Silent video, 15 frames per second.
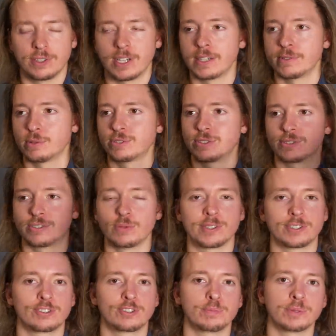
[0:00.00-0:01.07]
A lot of it was just
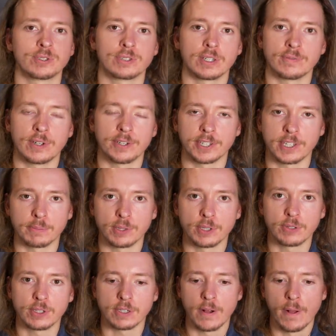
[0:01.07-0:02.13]
doing stupid stuff on the
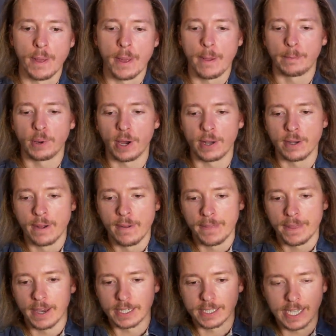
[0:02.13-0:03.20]
computer. But
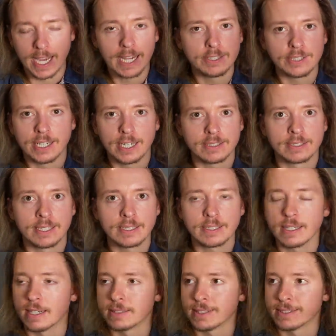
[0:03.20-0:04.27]
again, you got to think,
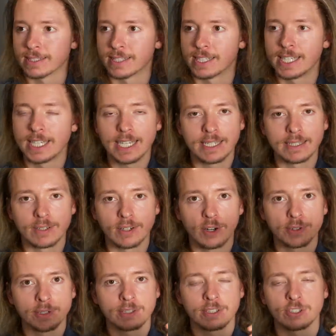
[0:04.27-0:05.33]
guys, as a kid,
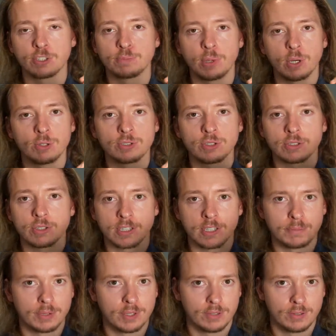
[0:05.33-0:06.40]
all this exposure to
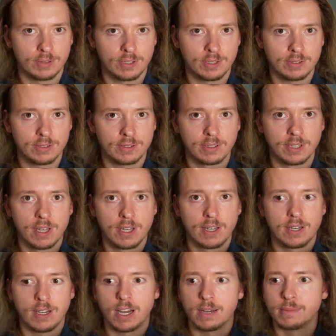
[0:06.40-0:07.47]
computers,
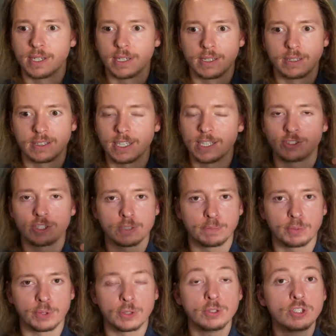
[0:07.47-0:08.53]
I mean, it just
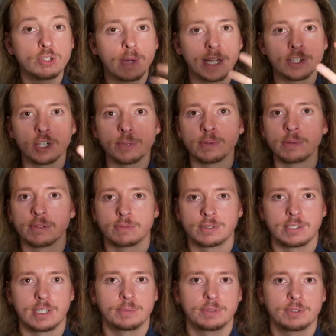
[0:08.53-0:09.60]
blew my dopamine
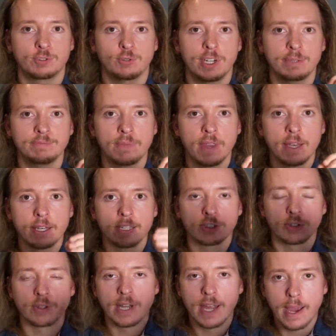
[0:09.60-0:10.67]
receptors, right?
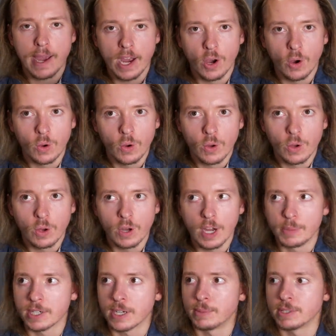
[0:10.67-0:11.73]
So now
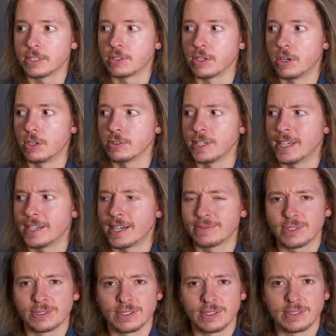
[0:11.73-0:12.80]
I become an adult and I
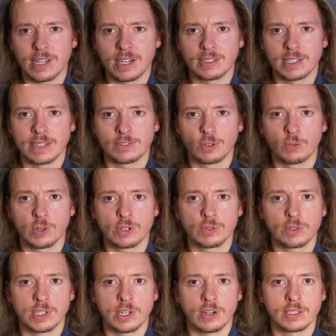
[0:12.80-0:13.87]
have to sit down and I have to work
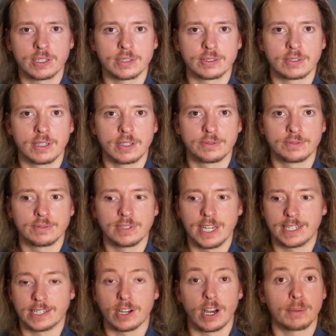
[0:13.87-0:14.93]
really hard on stuff.
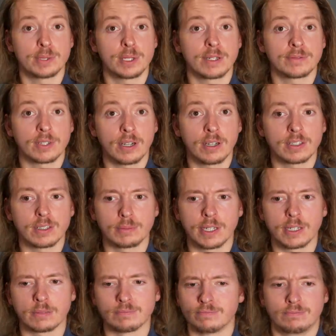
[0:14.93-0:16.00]
And it caught me off guard. I'm
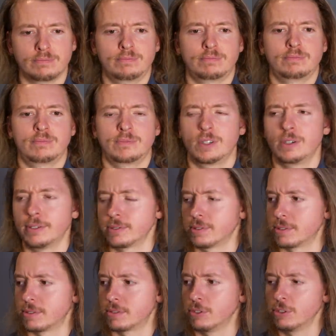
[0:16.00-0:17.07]
like, oh, this
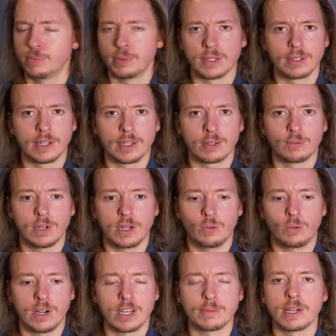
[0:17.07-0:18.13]
is stupid. Like, wh-
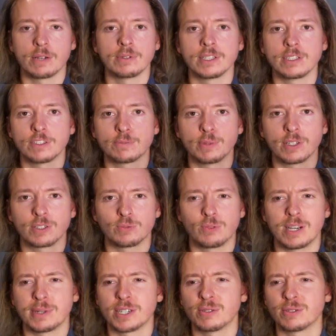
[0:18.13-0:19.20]
why am I reading these books?
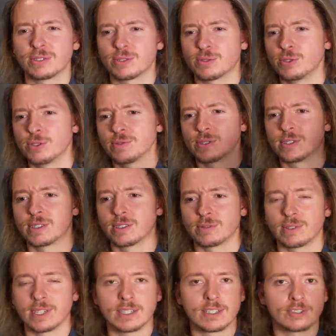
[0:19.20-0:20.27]
Why am I going to school for this
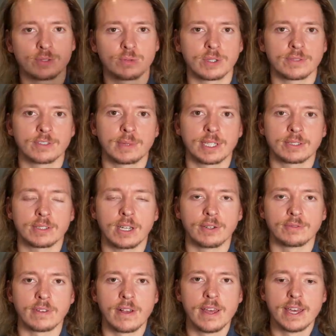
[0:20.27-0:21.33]
when I could just work for
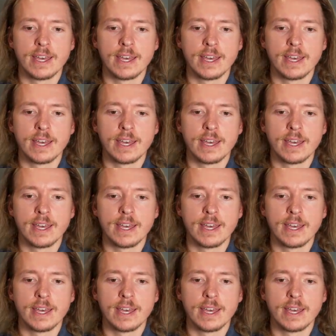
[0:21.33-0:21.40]
myself?